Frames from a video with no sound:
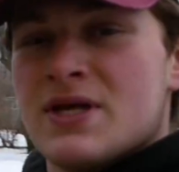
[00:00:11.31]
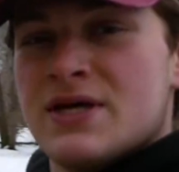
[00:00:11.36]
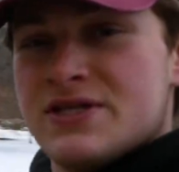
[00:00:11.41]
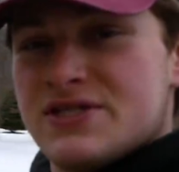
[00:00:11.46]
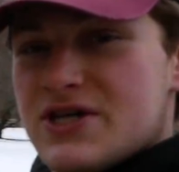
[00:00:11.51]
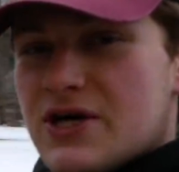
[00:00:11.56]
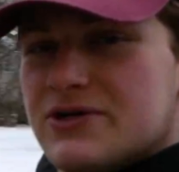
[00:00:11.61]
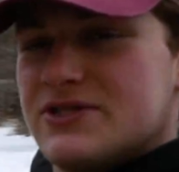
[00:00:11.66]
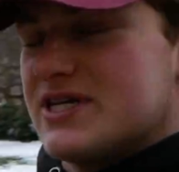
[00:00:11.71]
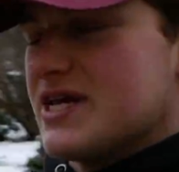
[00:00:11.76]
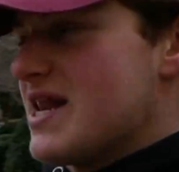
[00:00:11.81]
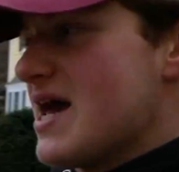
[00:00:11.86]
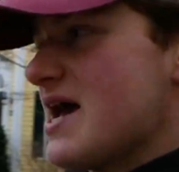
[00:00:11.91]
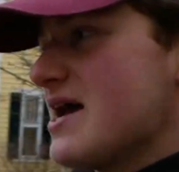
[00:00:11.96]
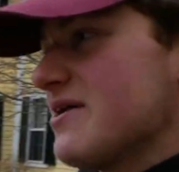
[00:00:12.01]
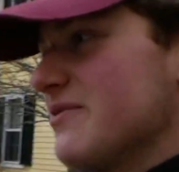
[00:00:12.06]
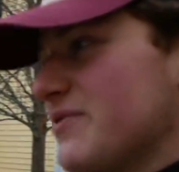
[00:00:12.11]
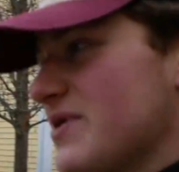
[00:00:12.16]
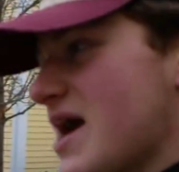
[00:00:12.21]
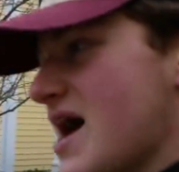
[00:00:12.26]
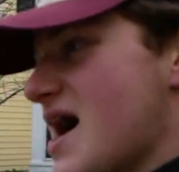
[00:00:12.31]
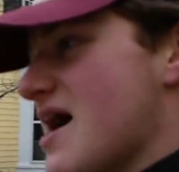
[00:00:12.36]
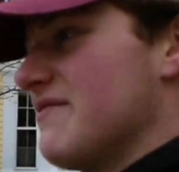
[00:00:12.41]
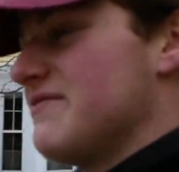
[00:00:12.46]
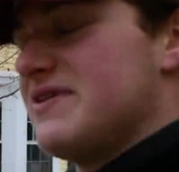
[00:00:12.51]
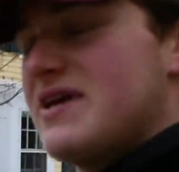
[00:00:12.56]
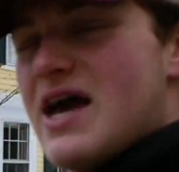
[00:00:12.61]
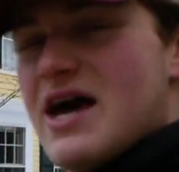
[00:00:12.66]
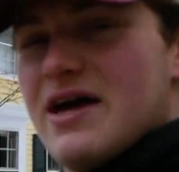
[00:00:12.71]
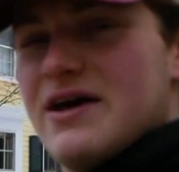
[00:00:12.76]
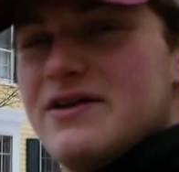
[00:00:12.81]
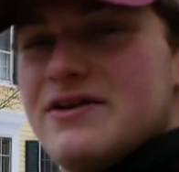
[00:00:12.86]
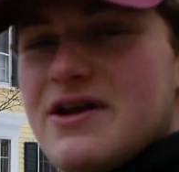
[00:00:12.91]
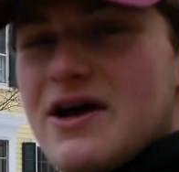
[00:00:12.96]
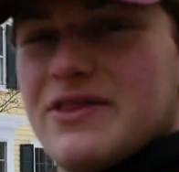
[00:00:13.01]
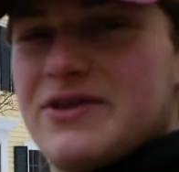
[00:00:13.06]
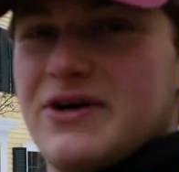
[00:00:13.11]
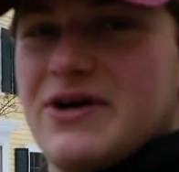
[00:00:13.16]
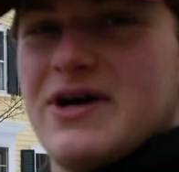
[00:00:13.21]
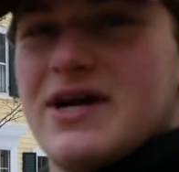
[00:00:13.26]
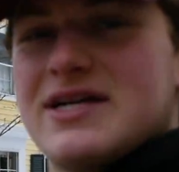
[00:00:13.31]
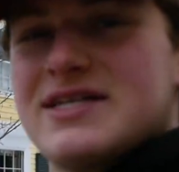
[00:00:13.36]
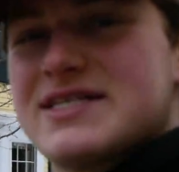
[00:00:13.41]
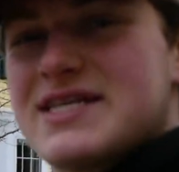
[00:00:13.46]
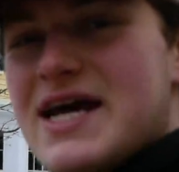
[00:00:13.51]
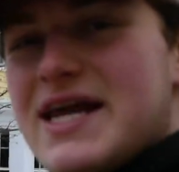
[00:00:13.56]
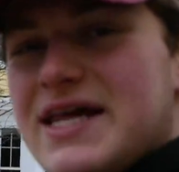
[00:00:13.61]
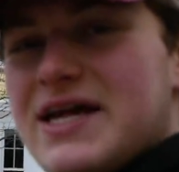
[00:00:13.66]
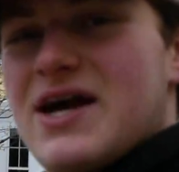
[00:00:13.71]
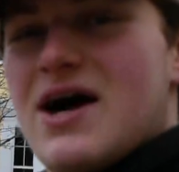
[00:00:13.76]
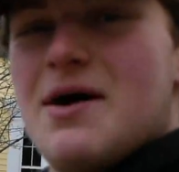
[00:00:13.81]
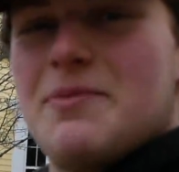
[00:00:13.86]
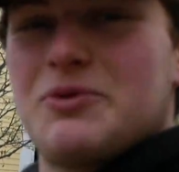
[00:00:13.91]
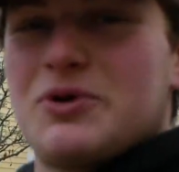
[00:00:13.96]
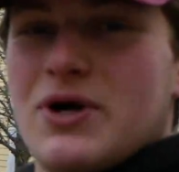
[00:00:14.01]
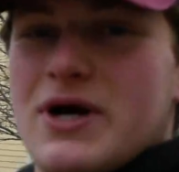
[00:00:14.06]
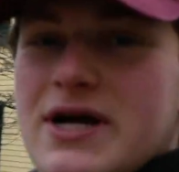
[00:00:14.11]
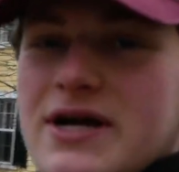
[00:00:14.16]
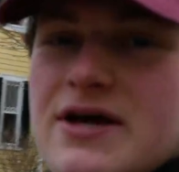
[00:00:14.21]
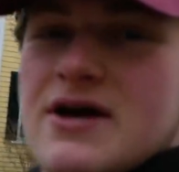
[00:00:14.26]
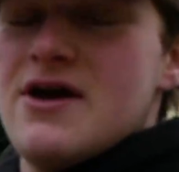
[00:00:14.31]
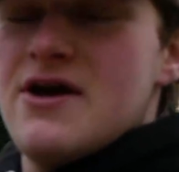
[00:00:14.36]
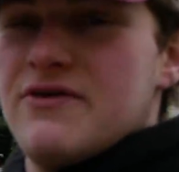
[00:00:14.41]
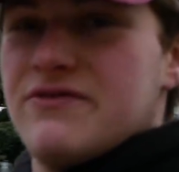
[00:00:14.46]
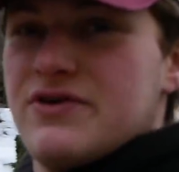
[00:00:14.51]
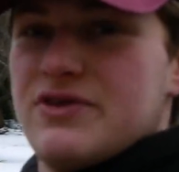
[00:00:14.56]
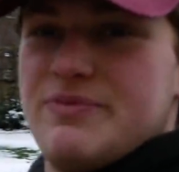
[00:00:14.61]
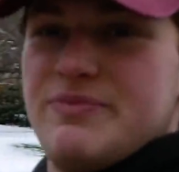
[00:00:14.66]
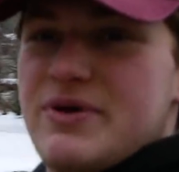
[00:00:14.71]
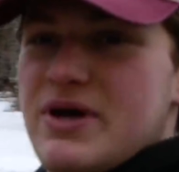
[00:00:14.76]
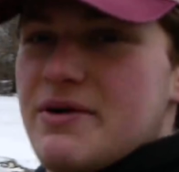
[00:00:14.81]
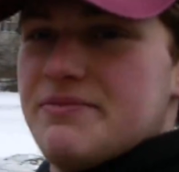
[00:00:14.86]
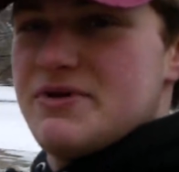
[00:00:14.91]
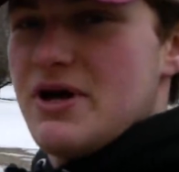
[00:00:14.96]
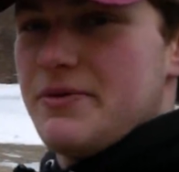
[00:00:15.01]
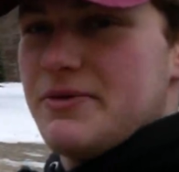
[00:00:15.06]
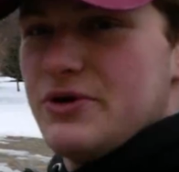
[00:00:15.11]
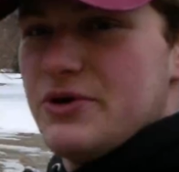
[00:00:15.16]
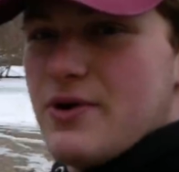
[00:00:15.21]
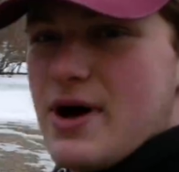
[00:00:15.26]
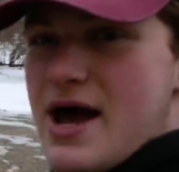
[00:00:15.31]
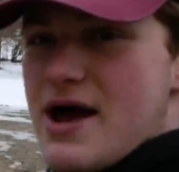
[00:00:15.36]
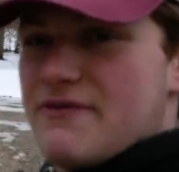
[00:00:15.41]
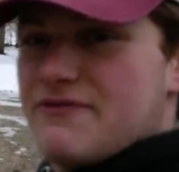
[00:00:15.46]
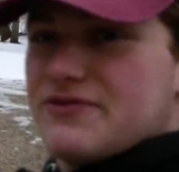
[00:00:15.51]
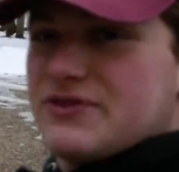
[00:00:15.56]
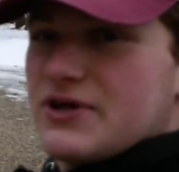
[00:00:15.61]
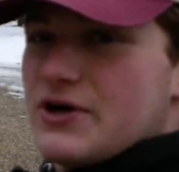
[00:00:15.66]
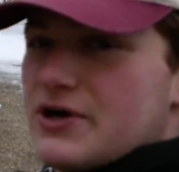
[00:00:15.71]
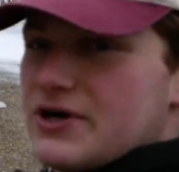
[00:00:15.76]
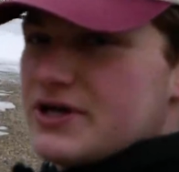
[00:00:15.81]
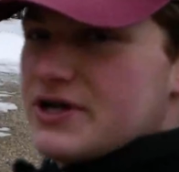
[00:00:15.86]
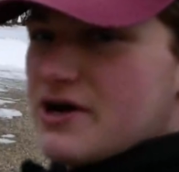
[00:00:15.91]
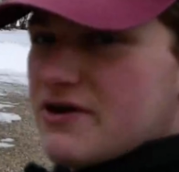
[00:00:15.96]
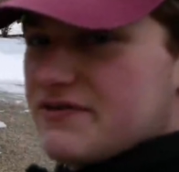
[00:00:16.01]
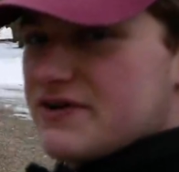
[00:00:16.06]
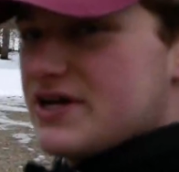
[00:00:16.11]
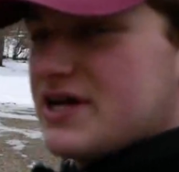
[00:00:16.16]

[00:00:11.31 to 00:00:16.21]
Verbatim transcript: So today we have yet another exciting upgrade for the B M W F thirty over